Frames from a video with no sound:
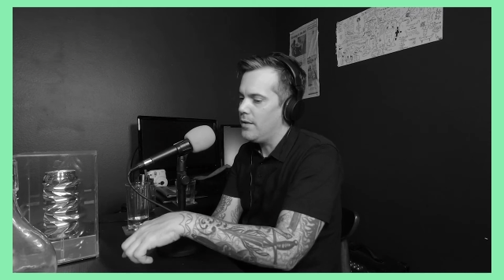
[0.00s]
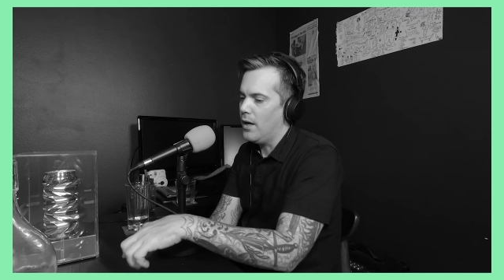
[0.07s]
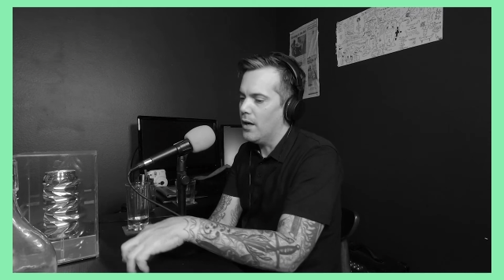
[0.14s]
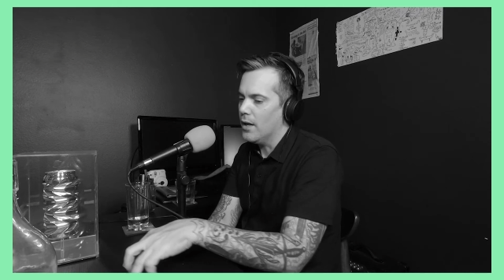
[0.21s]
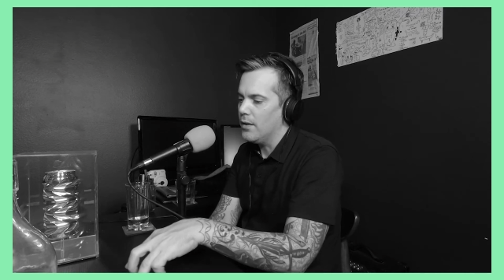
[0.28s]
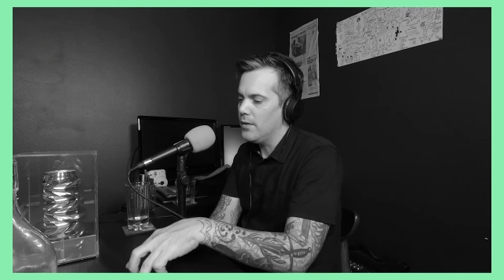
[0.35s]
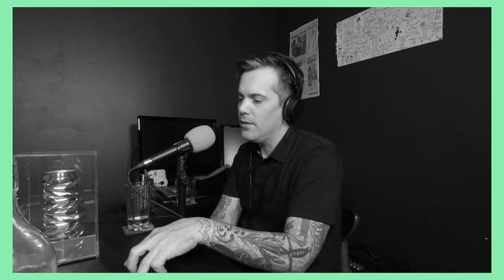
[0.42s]

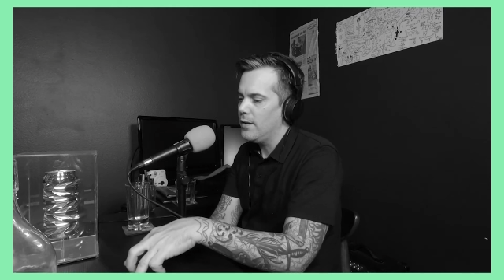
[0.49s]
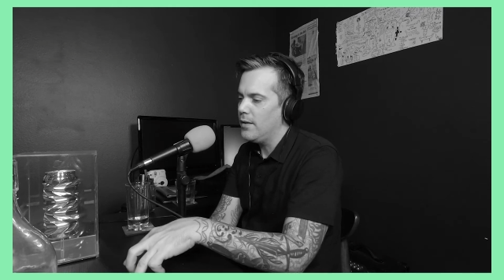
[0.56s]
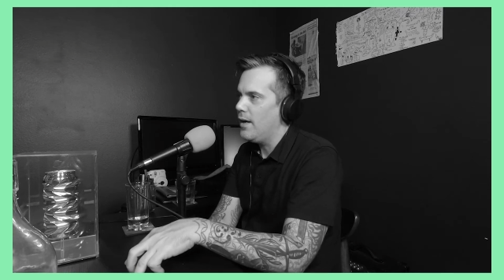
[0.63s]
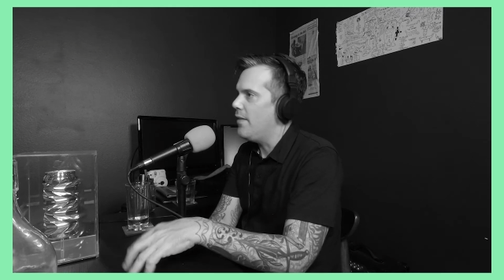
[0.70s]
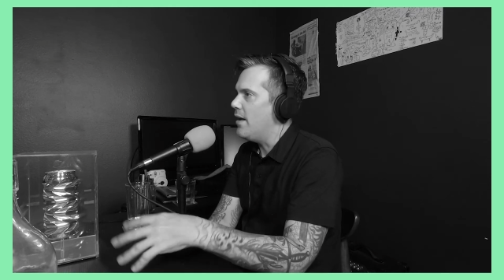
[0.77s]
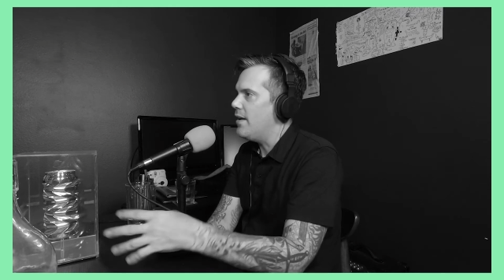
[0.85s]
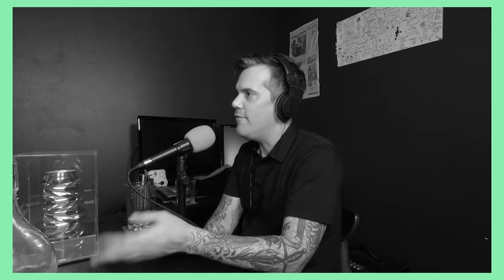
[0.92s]

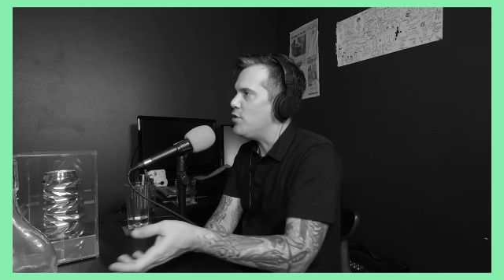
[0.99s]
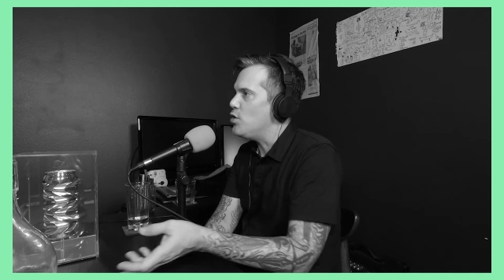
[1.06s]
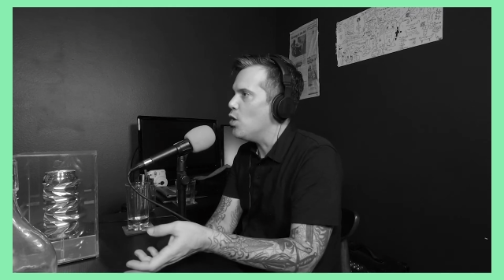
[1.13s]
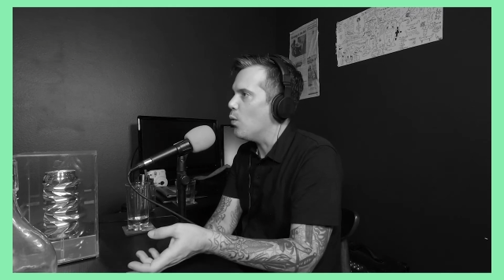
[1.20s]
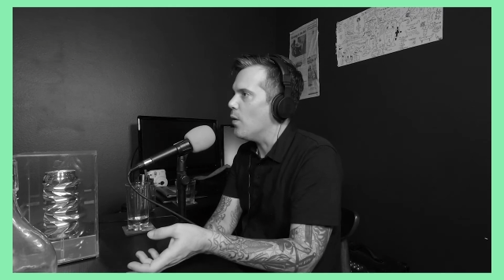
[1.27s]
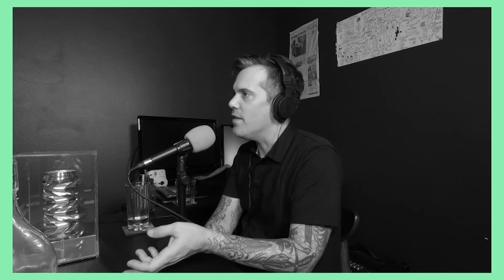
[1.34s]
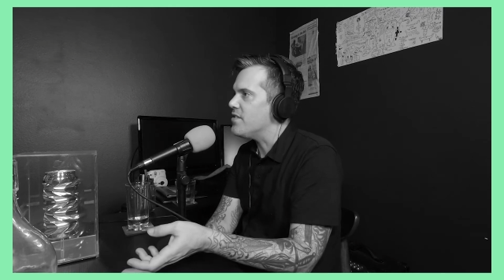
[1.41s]
and then if you
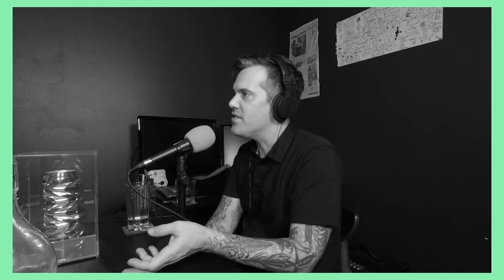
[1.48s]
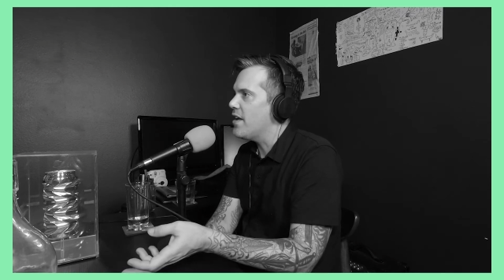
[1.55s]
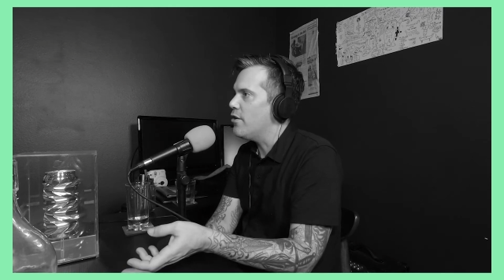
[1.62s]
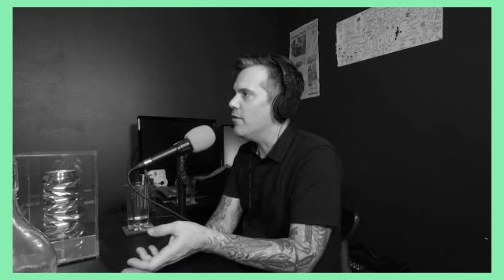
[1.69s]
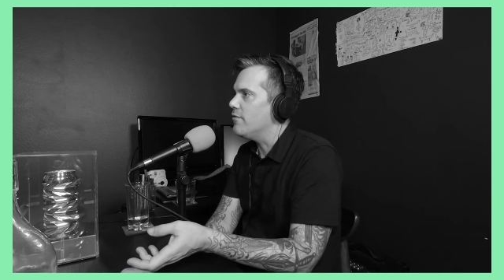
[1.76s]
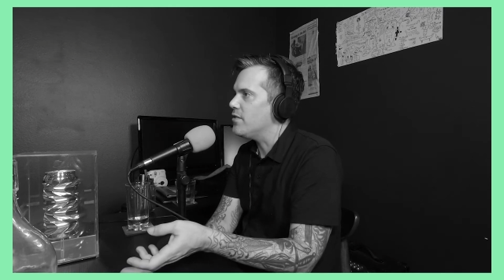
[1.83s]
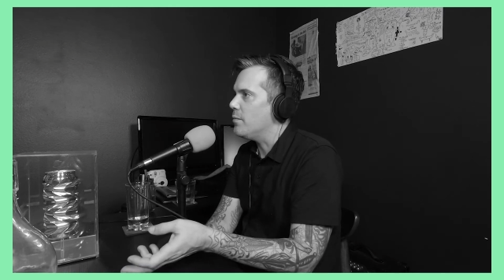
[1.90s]
know where the
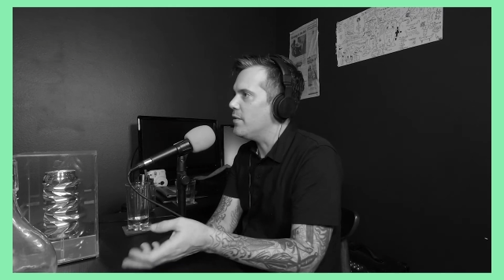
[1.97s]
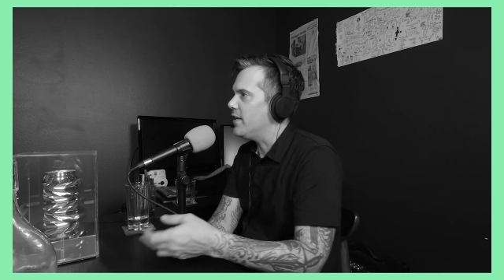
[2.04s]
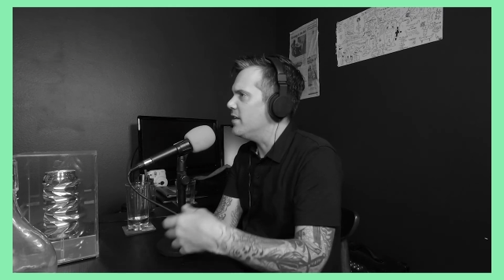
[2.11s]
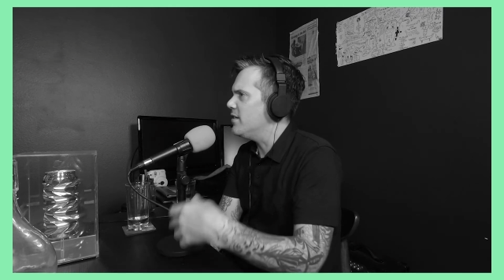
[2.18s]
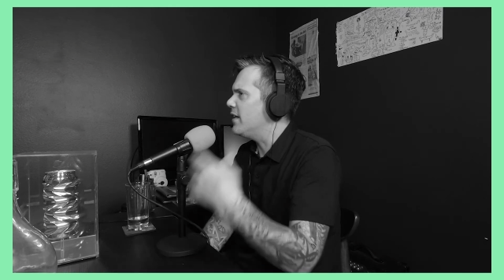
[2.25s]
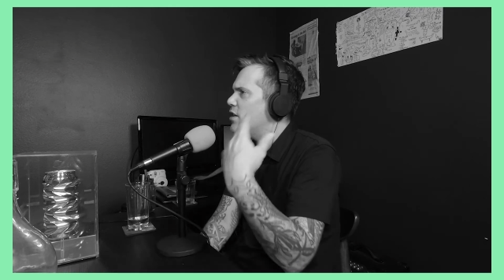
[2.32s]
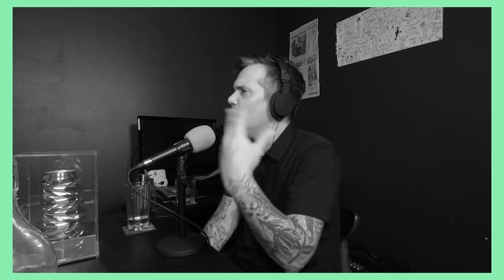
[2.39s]
center of something
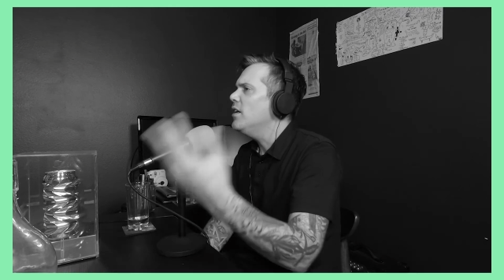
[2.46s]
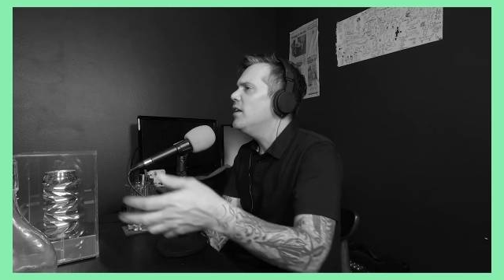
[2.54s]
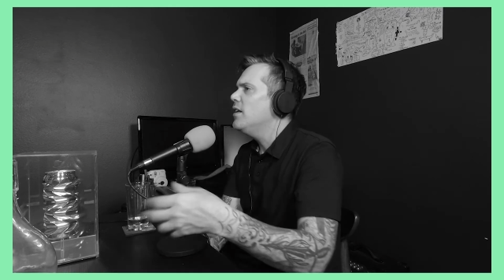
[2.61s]
is, like